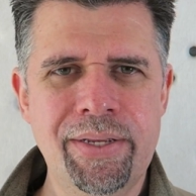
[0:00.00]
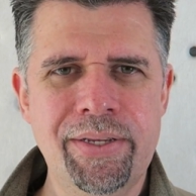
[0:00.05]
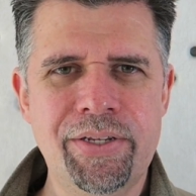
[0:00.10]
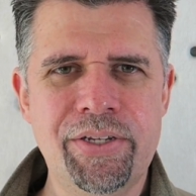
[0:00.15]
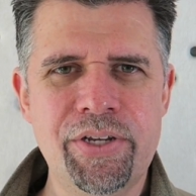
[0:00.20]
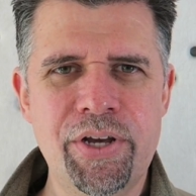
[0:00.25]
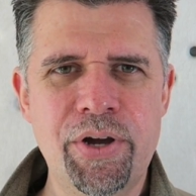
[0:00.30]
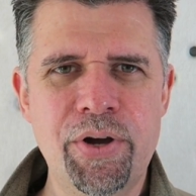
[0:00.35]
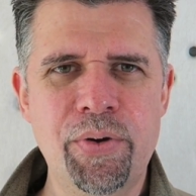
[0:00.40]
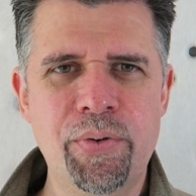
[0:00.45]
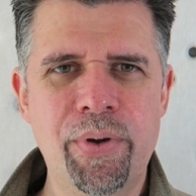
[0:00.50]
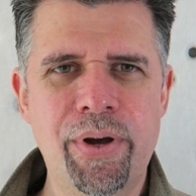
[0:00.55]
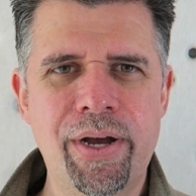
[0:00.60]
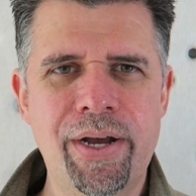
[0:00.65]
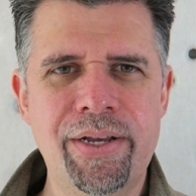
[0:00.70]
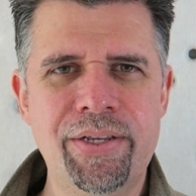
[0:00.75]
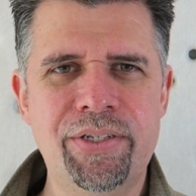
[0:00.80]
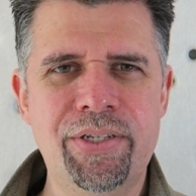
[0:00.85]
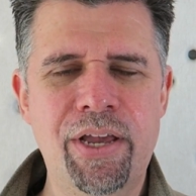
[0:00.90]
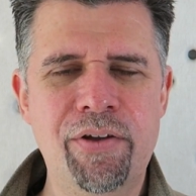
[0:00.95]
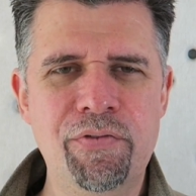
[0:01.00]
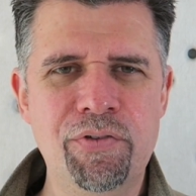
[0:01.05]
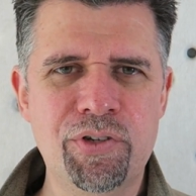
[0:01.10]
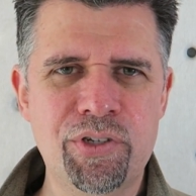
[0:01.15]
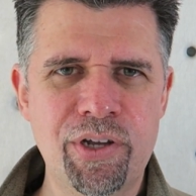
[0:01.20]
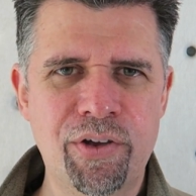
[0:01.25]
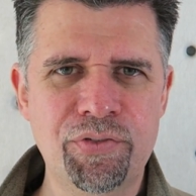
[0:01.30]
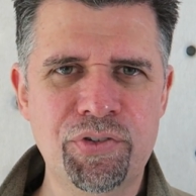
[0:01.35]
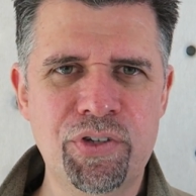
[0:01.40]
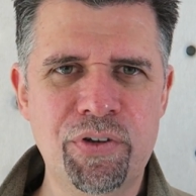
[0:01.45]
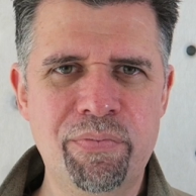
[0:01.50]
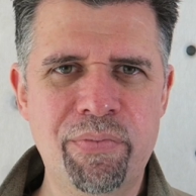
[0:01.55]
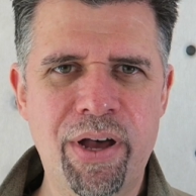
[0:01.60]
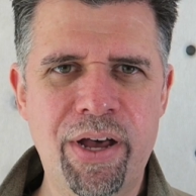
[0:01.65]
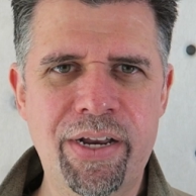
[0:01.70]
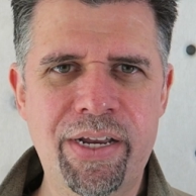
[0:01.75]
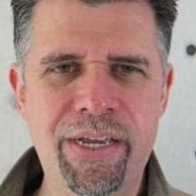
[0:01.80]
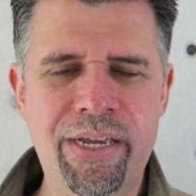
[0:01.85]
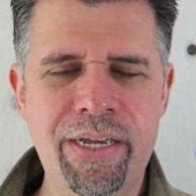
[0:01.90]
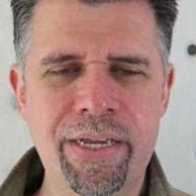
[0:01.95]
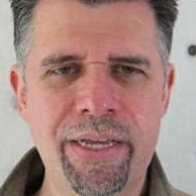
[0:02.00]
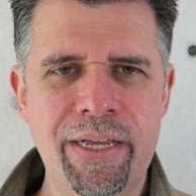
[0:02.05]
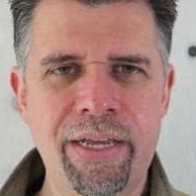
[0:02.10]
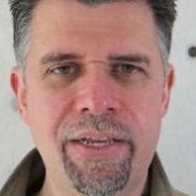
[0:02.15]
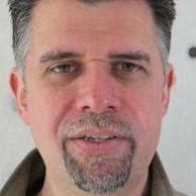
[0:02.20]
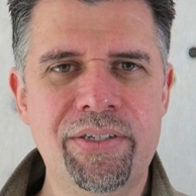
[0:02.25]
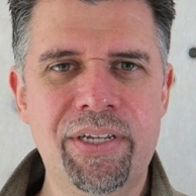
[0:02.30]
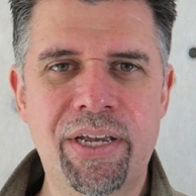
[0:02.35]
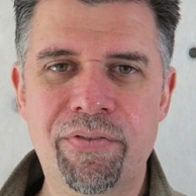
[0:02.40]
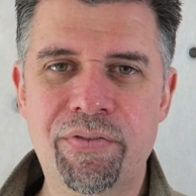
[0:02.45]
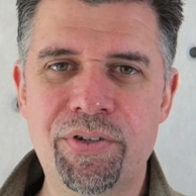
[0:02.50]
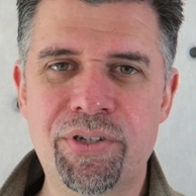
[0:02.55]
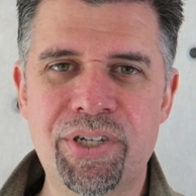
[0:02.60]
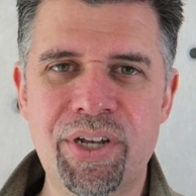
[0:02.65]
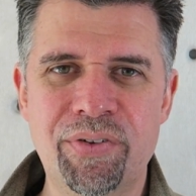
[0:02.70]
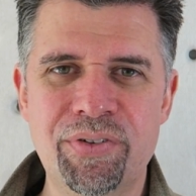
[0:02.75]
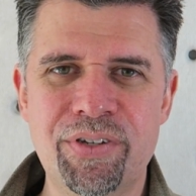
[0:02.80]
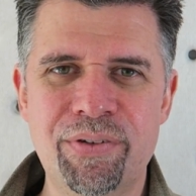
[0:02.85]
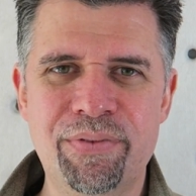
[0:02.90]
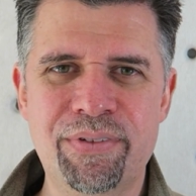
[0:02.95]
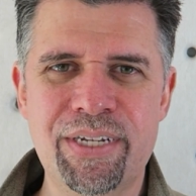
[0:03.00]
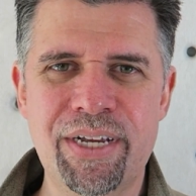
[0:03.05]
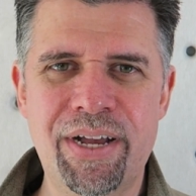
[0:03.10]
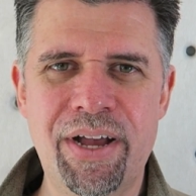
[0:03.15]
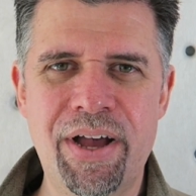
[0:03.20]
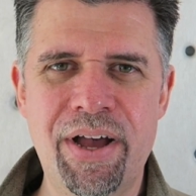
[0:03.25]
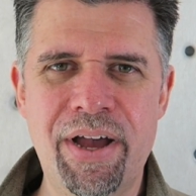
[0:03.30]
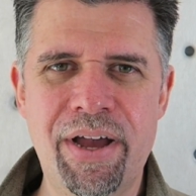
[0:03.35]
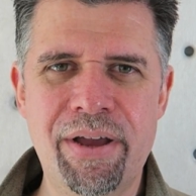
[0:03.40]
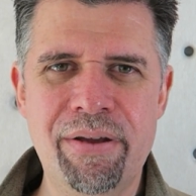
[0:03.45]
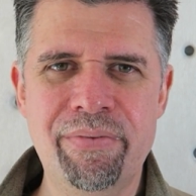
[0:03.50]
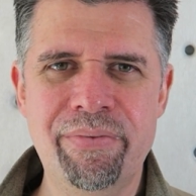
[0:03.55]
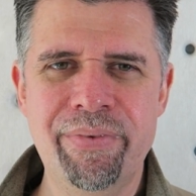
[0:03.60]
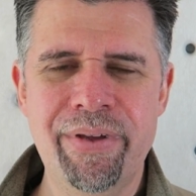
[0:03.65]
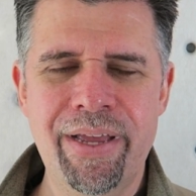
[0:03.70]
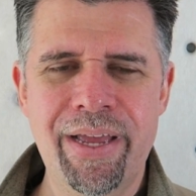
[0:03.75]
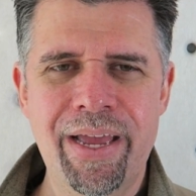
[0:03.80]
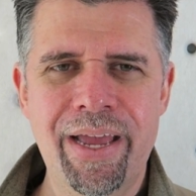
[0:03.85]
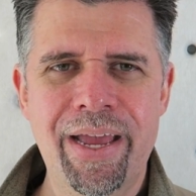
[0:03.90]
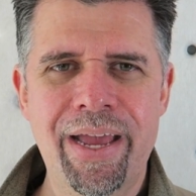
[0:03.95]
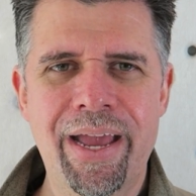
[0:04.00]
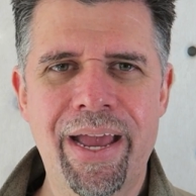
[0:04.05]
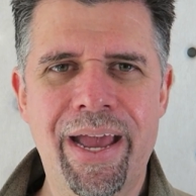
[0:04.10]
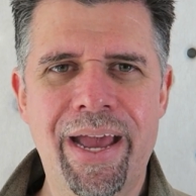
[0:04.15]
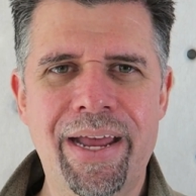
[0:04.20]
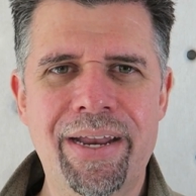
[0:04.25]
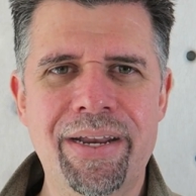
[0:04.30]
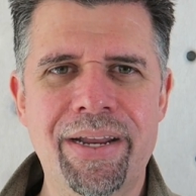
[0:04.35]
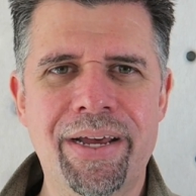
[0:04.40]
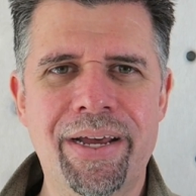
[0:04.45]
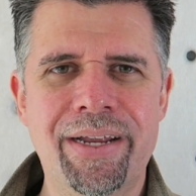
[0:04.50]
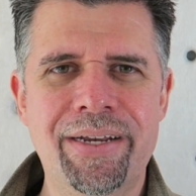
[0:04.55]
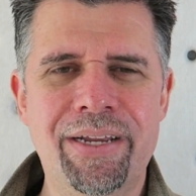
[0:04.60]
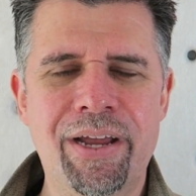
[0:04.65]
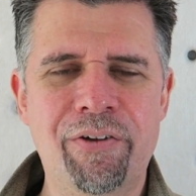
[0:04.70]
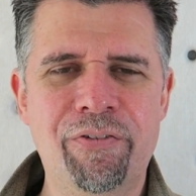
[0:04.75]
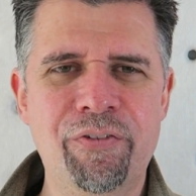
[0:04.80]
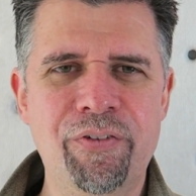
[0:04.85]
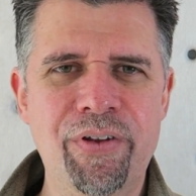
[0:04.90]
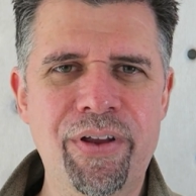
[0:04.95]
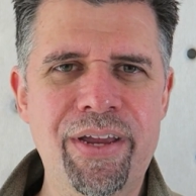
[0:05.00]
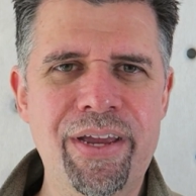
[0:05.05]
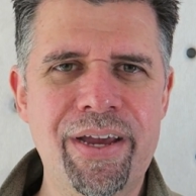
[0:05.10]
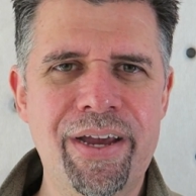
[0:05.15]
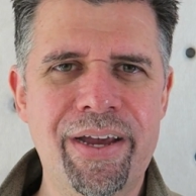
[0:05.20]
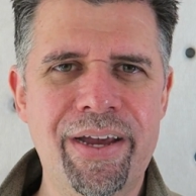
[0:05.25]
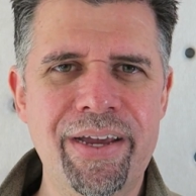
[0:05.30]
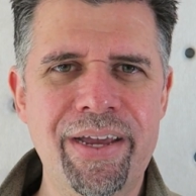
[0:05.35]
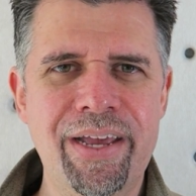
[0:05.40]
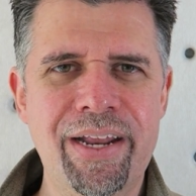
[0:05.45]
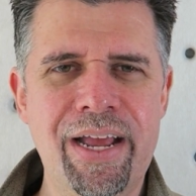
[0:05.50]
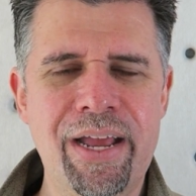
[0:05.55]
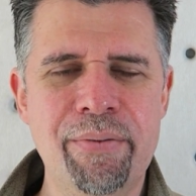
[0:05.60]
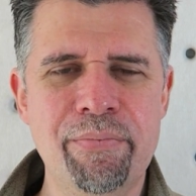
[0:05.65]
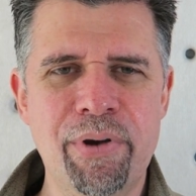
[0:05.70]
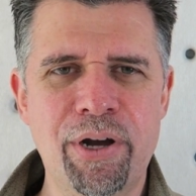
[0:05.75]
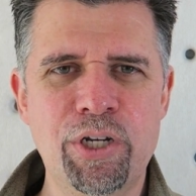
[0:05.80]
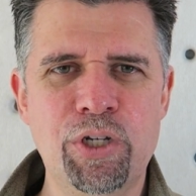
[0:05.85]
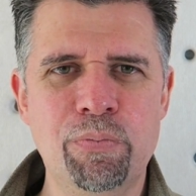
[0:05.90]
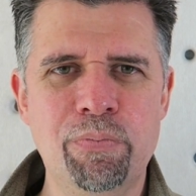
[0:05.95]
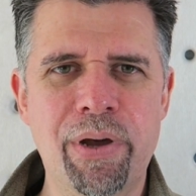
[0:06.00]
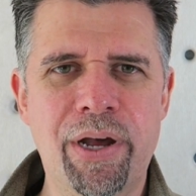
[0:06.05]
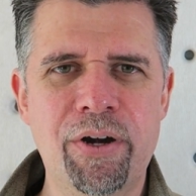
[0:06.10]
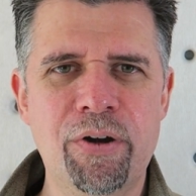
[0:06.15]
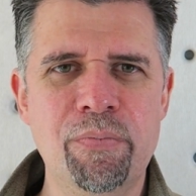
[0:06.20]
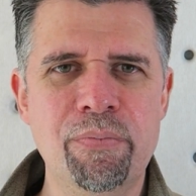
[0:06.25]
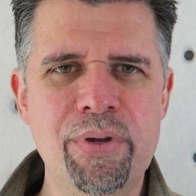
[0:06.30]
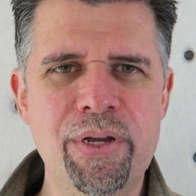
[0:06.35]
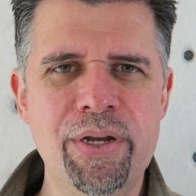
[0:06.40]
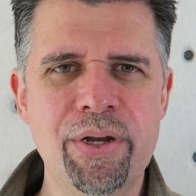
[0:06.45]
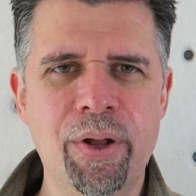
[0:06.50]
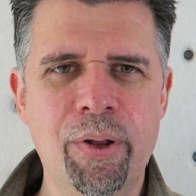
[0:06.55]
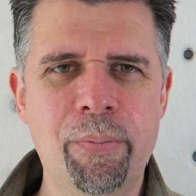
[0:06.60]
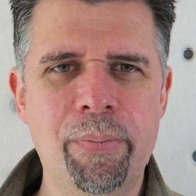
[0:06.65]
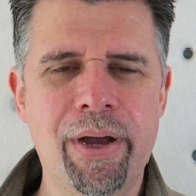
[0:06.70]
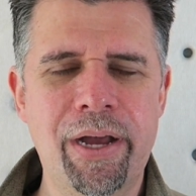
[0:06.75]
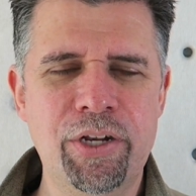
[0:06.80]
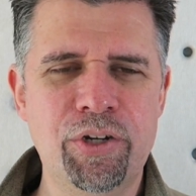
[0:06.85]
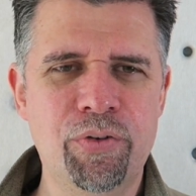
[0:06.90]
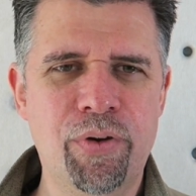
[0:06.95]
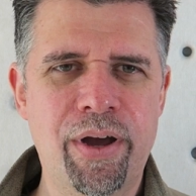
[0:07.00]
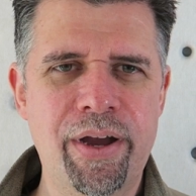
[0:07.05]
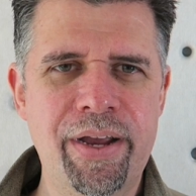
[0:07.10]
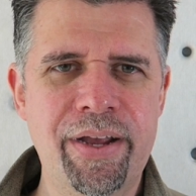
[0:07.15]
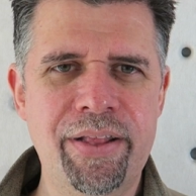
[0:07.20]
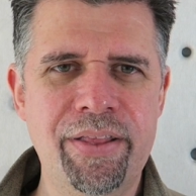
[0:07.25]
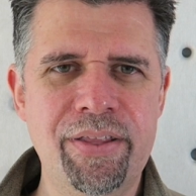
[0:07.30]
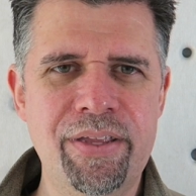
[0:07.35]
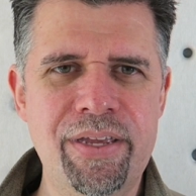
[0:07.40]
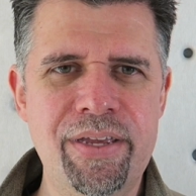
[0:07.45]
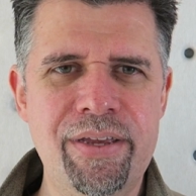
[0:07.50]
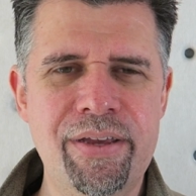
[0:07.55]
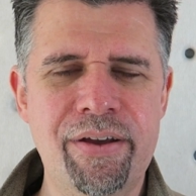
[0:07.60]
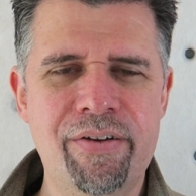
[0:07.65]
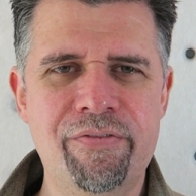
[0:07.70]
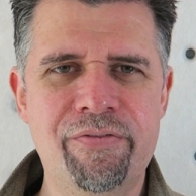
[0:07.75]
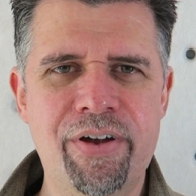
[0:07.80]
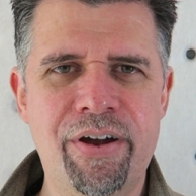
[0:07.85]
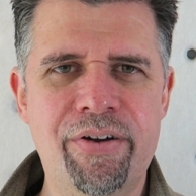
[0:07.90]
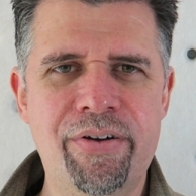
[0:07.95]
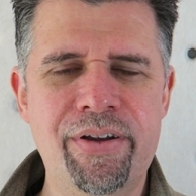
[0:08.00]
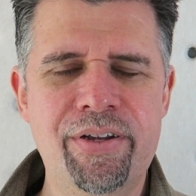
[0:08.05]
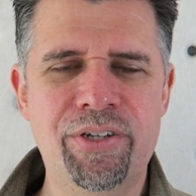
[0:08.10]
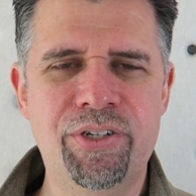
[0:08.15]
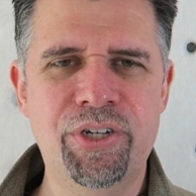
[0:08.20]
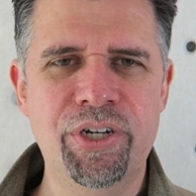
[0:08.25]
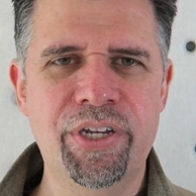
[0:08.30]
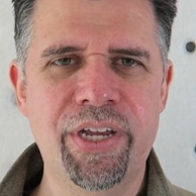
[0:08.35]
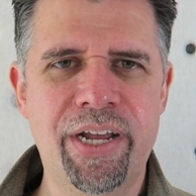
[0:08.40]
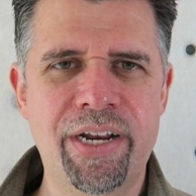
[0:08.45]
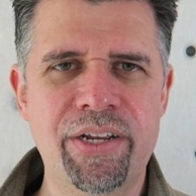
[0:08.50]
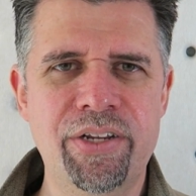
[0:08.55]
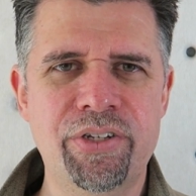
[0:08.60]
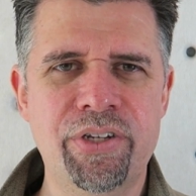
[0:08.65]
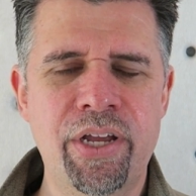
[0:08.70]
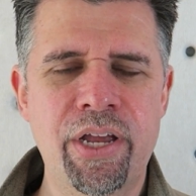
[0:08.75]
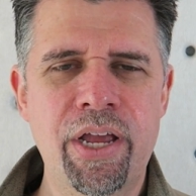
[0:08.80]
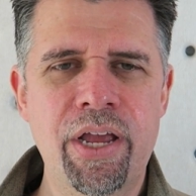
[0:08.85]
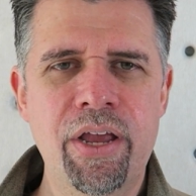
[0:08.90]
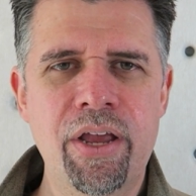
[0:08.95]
So save yourself some money, save yourself some time, and definitely get a much better meal by trying the various cicchettis.